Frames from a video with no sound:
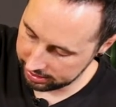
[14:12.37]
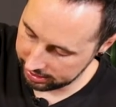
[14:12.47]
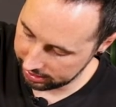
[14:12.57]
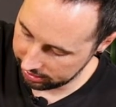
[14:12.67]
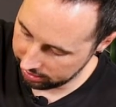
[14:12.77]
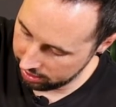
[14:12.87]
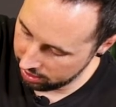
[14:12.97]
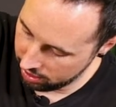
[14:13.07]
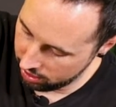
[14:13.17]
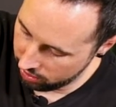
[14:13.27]
in
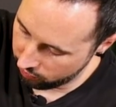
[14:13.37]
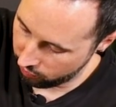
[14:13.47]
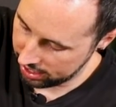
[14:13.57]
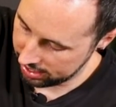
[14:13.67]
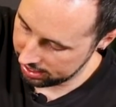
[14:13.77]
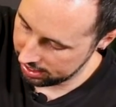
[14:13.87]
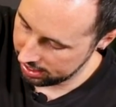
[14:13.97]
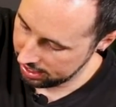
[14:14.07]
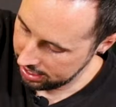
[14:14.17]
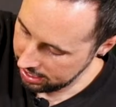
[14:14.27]
right
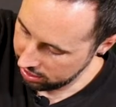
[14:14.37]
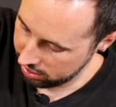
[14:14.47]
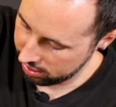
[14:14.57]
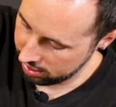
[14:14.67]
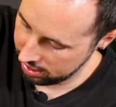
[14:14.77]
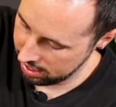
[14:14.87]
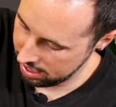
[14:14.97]
here,